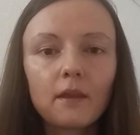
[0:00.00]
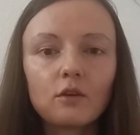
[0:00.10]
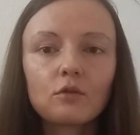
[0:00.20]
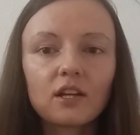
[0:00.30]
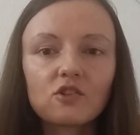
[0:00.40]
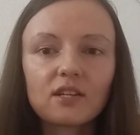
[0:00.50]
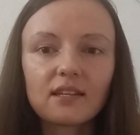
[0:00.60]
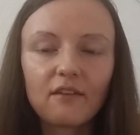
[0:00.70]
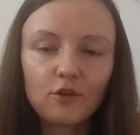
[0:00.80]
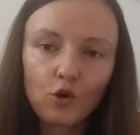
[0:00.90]
You can
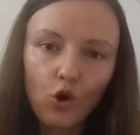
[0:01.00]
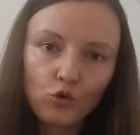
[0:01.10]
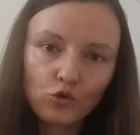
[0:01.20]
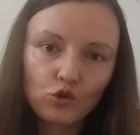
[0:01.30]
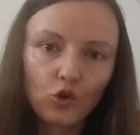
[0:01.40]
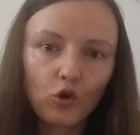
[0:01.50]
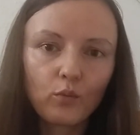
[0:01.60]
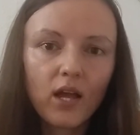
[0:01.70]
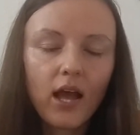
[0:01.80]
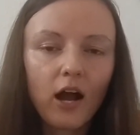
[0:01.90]
just have your own
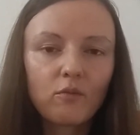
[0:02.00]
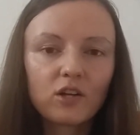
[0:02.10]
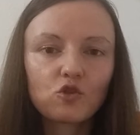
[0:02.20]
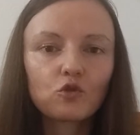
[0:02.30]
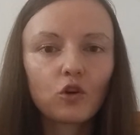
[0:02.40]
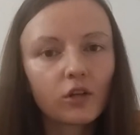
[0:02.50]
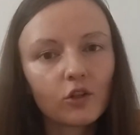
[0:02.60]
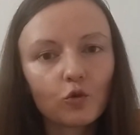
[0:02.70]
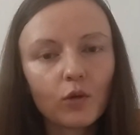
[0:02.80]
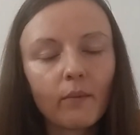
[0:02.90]
scope, how much you're
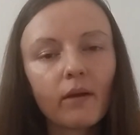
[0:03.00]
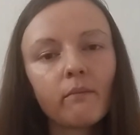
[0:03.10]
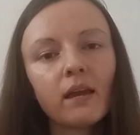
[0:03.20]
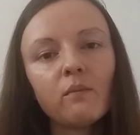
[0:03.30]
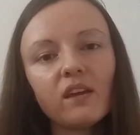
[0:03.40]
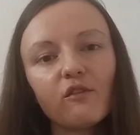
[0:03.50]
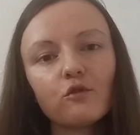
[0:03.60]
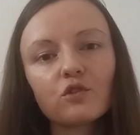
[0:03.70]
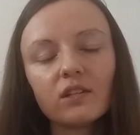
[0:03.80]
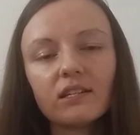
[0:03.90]
talking to them. And maybe if
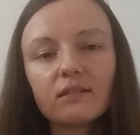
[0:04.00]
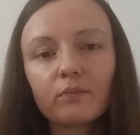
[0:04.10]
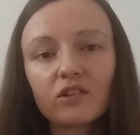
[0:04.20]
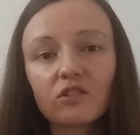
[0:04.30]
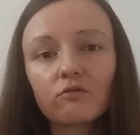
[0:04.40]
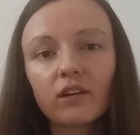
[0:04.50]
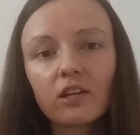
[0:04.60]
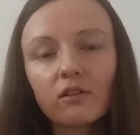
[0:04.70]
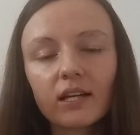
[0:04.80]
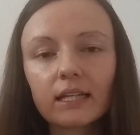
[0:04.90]
you see this person
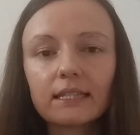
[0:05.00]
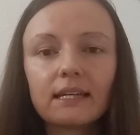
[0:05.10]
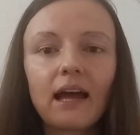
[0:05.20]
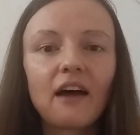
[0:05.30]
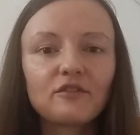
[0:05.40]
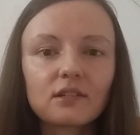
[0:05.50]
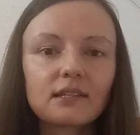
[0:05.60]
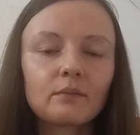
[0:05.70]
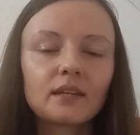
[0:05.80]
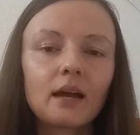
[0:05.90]
regularly, then after
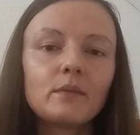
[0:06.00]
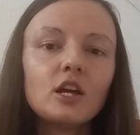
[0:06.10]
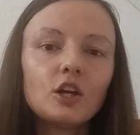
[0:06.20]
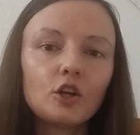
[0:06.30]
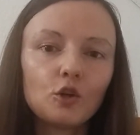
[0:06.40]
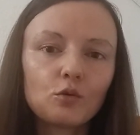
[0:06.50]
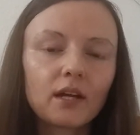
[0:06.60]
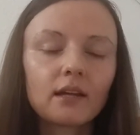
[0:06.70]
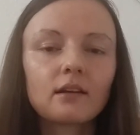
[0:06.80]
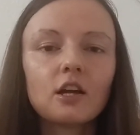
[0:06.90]
some time you
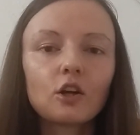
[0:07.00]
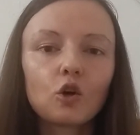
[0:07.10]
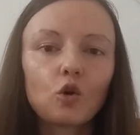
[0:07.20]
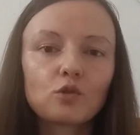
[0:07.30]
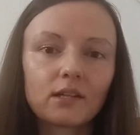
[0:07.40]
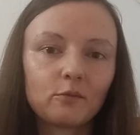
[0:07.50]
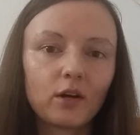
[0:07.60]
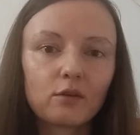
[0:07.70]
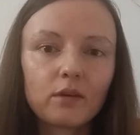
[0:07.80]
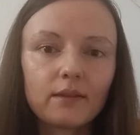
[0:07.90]
can go
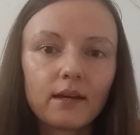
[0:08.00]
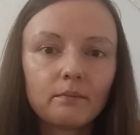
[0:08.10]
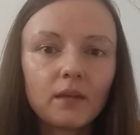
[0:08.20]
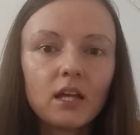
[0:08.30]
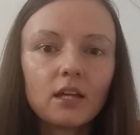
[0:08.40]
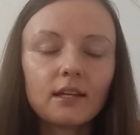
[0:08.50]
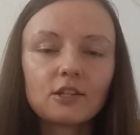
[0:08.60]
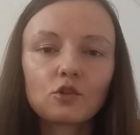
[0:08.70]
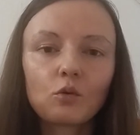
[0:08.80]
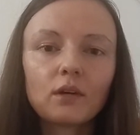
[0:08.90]
somewhere with them.
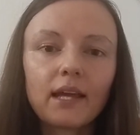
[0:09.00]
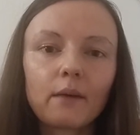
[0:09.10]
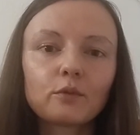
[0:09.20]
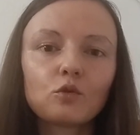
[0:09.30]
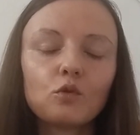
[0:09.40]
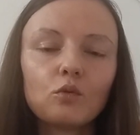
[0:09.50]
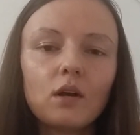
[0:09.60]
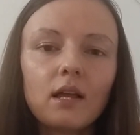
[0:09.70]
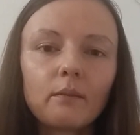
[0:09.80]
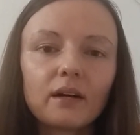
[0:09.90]
It's totally up to you.
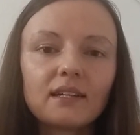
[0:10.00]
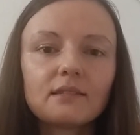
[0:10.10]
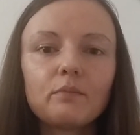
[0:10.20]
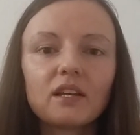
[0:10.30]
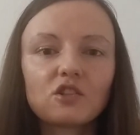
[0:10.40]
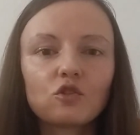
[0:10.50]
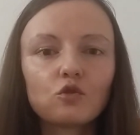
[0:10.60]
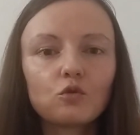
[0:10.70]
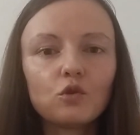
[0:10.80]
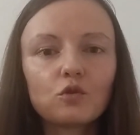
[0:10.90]
But it's
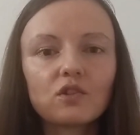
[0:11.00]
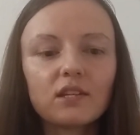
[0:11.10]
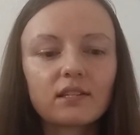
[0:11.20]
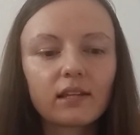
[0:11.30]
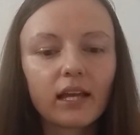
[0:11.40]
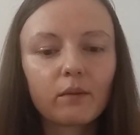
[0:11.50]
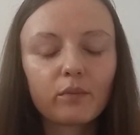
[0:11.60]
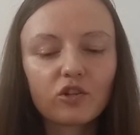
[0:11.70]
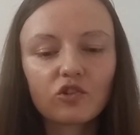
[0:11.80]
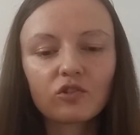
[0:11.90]
best to use this
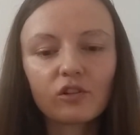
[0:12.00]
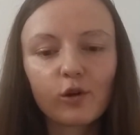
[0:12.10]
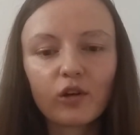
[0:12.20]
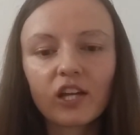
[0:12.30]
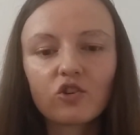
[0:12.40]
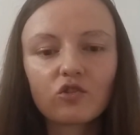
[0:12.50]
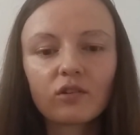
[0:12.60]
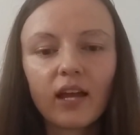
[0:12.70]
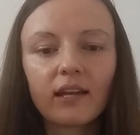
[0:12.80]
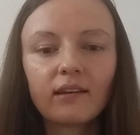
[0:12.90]
like personal
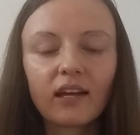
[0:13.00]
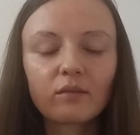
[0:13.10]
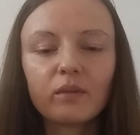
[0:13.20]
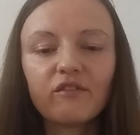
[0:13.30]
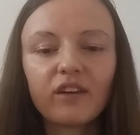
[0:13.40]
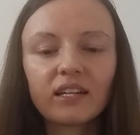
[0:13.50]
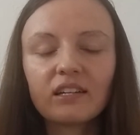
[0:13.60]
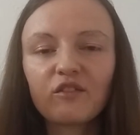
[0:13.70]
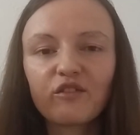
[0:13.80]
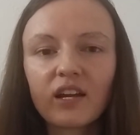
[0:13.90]
connection and not be
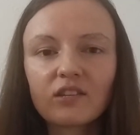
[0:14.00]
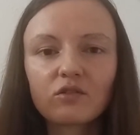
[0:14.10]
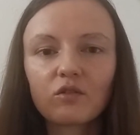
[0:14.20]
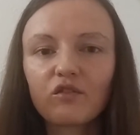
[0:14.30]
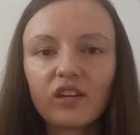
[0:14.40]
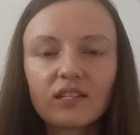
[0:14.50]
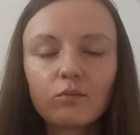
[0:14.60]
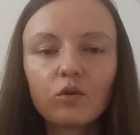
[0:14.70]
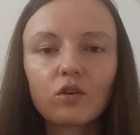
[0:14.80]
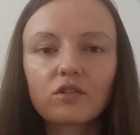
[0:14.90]
finding friends on
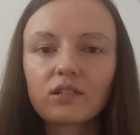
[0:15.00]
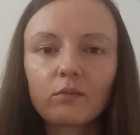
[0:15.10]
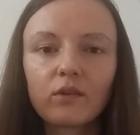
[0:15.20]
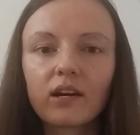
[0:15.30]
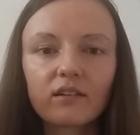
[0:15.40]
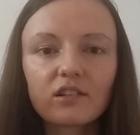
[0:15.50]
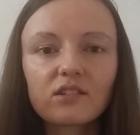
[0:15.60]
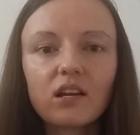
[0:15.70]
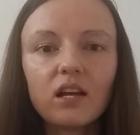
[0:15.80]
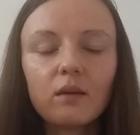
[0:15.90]
Facebook or somewhere
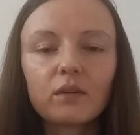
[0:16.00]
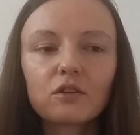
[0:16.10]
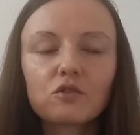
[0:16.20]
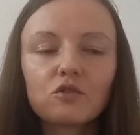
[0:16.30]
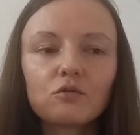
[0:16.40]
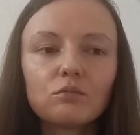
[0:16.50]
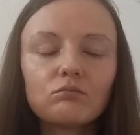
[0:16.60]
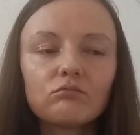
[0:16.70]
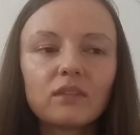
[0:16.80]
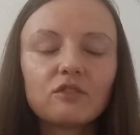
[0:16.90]
else. Because you,
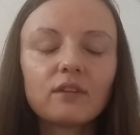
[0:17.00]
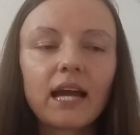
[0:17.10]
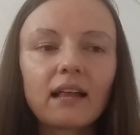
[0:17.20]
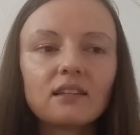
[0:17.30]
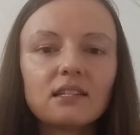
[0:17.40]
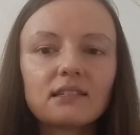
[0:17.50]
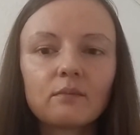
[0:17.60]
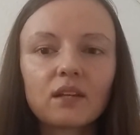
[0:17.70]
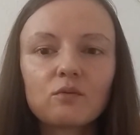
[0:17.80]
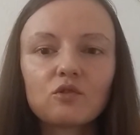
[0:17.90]
in reality,
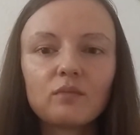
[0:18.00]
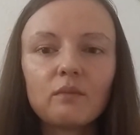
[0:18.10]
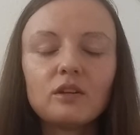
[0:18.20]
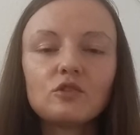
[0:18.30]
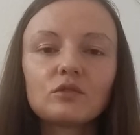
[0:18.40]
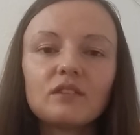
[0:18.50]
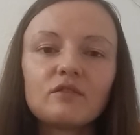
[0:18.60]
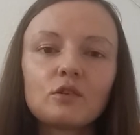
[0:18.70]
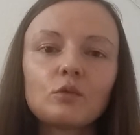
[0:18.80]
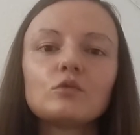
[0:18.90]
sometimes you maybe don't
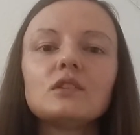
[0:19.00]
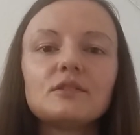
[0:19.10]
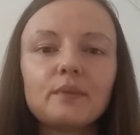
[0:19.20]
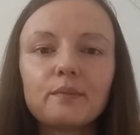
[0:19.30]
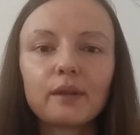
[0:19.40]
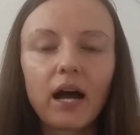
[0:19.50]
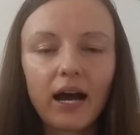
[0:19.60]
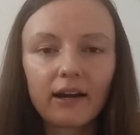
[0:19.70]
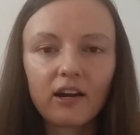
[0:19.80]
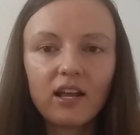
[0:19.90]
even know who these people
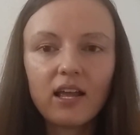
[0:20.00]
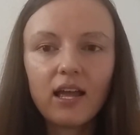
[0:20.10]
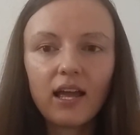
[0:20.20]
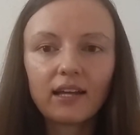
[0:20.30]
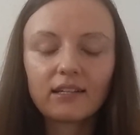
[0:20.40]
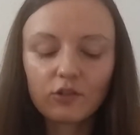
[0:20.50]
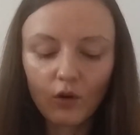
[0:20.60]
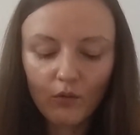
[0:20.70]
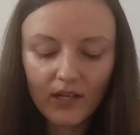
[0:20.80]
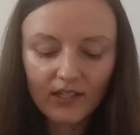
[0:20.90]
are. And it's
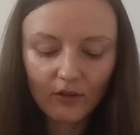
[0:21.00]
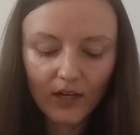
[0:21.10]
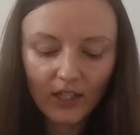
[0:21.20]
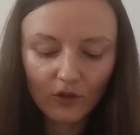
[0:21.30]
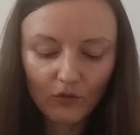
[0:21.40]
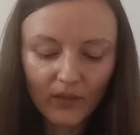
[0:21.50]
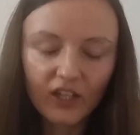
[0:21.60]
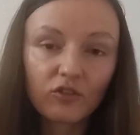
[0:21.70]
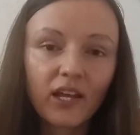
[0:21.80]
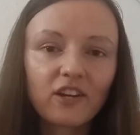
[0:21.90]
always great to
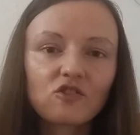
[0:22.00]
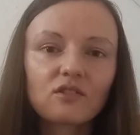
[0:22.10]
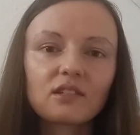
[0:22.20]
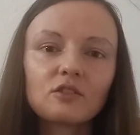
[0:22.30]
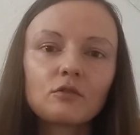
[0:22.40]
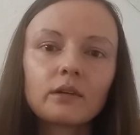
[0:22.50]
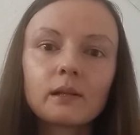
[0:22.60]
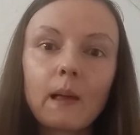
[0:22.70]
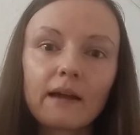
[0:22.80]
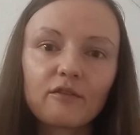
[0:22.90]
make connections in the
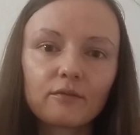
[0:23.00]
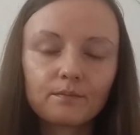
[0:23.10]
real life.